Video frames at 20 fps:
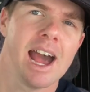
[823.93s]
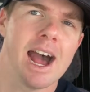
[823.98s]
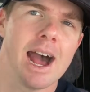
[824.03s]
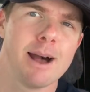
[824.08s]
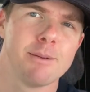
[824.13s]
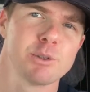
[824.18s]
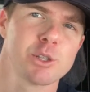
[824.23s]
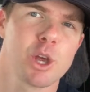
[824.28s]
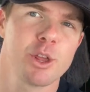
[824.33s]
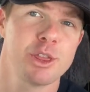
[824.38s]

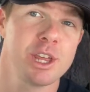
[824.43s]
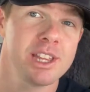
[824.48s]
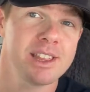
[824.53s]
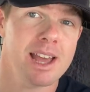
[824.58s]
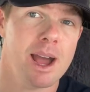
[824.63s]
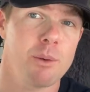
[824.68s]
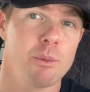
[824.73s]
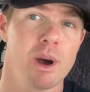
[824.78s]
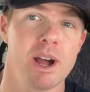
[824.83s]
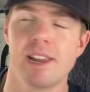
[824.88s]
Um, so I think
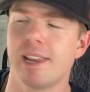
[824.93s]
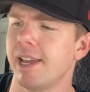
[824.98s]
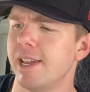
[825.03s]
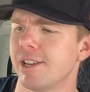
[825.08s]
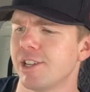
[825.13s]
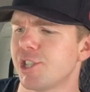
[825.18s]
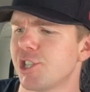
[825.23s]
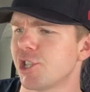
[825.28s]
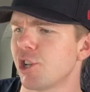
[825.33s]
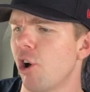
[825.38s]
that one
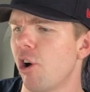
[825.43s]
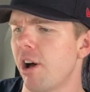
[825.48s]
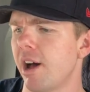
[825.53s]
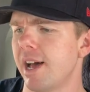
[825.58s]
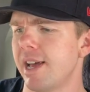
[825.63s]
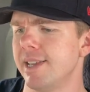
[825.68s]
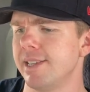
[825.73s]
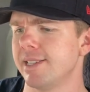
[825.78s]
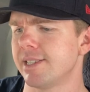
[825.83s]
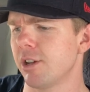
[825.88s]
in a
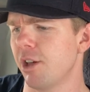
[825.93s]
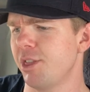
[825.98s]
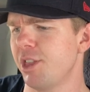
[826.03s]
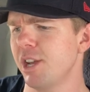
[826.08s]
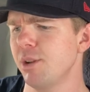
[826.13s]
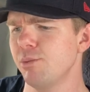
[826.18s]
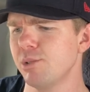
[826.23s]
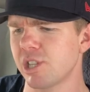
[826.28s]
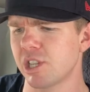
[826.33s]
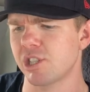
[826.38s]
size, I
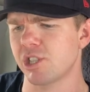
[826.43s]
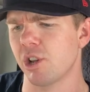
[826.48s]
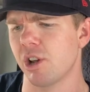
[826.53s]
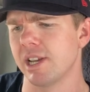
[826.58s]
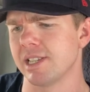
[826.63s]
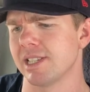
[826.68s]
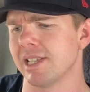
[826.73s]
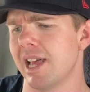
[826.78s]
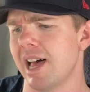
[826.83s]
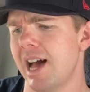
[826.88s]
think it was a
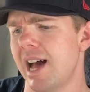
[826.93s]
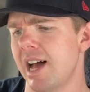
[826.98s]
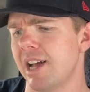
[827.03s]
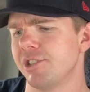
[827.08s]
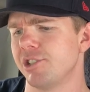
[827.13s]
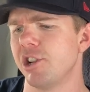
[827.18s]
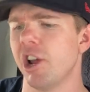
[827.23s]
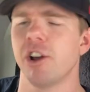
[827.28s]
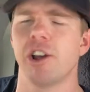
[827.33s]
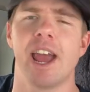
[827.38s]
size
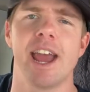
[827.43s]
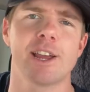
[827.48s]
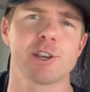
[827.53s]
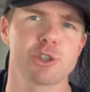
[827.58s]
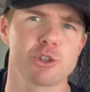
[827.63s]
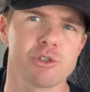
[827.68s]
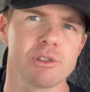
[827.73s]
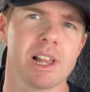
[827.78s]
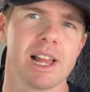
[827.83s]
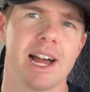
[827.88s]
large, no,
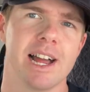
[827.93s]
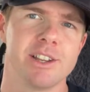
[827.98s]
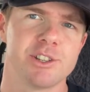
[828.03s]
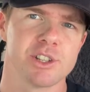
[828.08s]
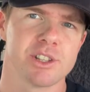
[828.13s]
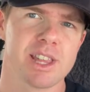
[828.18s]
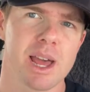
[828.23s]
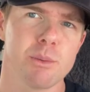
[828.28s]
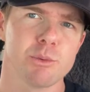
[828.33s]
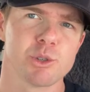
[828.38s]
extra
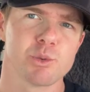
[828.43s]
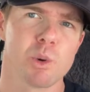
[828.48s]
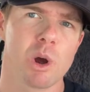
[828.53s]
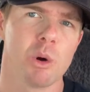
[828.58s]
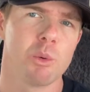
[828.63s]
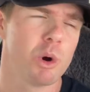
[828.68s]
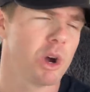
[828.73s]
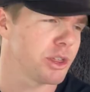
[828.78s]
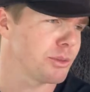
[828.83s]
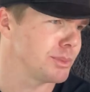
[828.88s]
large. That was
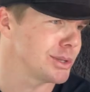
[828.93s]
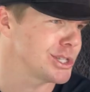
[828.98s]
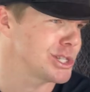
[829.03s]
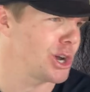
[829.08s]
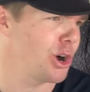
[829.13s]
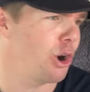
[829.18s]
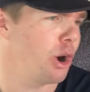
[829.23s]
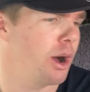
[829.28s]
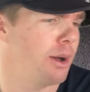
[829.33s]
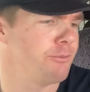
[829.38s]
well worth my
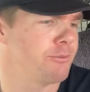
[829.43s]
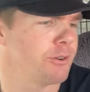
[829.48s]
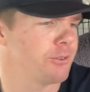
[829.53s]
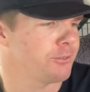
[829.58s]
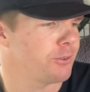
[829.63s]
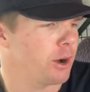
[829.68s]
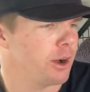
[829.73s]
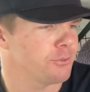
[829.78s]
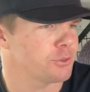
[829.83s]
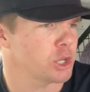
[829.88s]
time for
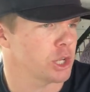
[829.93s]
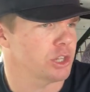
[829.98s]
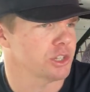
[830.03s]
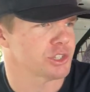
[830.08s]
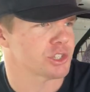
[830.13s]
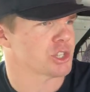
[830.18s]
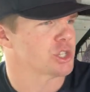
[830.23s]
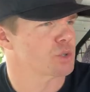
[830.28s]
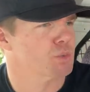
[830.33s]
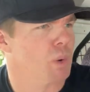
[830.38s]

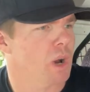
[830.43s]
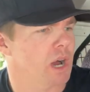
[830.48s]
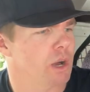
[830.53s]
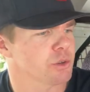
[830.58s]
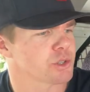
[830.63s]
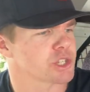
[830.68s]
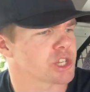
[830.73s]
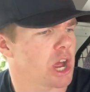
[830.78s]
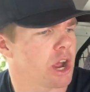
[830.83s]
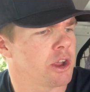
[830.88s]
$5 as
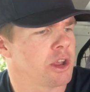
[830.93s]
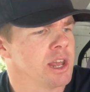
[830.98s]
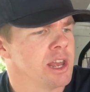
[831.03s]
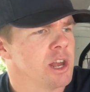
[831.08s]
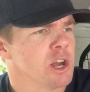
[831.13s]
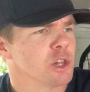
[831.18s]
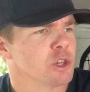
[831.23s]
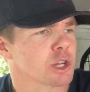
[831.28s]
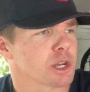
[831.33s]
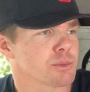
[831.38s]
well. So
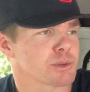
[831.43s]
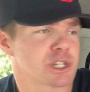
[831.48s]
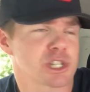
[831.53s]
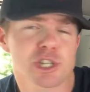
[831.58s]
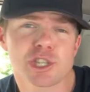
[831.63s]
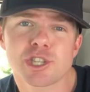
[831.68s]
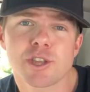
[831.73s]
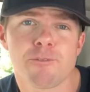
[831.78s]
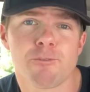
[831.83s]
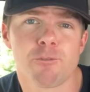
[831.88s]
look, it was
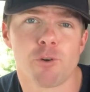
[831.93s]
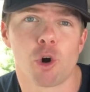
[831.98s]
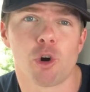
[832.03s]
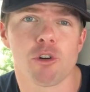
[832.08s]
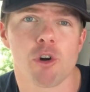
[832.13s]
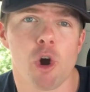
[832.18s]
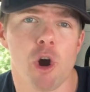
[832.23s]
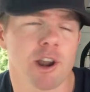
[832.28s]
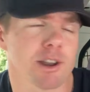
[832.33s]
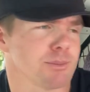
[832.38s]
just the
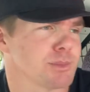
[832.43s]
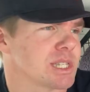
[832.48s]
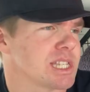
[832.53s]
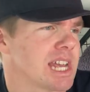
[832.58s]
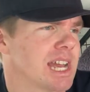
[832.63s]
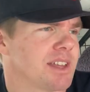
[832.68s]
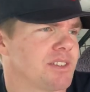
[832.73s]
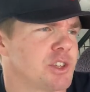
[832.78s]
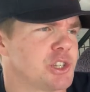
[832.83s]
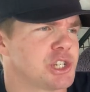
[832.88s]
four items
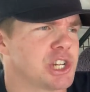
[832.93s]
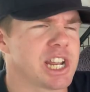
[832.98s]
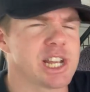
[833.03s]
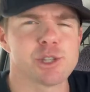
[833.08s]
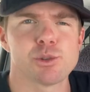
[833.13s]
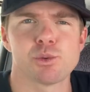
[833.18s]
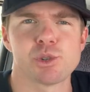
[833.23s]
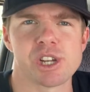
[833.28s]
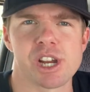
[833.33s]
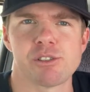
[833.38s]
there. The
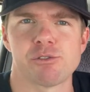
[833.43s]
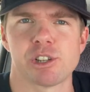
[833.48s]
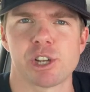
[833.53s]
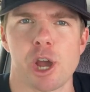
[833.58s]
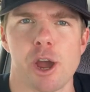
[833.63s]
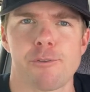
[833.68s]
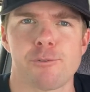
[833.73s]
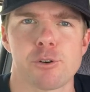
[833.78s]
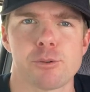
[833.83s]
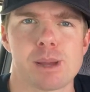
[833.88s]
jeans will generally
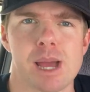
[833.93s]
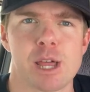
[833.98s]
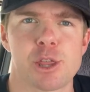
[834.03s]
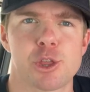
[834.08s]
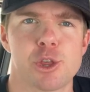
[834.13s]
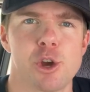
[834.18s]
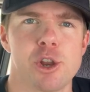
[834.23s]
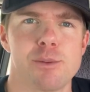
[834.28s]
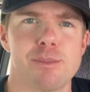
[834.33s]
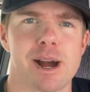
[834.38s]
go for about
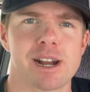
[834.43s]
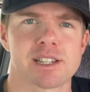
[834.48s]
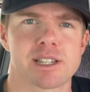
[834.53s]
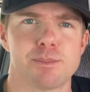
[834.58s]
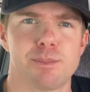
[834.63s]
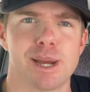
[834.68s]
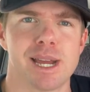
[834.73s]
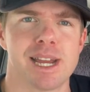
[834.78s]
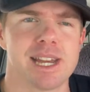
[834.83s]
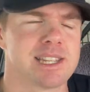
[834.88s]
30 bucks
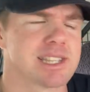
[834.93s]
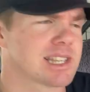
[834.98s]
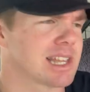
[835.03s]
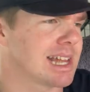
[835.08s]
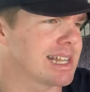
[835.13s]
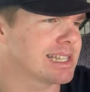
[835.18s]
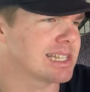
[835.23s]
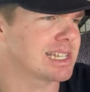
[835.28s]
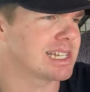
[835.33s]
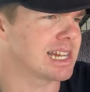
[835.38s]
a piece, so
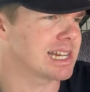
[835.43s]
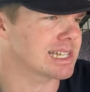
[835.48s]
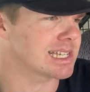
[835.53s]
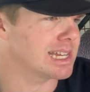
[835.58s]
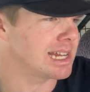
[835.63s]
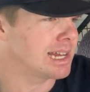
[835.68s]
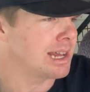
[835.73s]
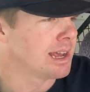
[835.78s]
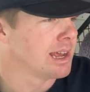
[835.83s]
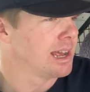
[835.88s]
that's
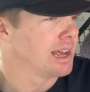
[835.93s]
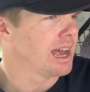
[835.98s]
60,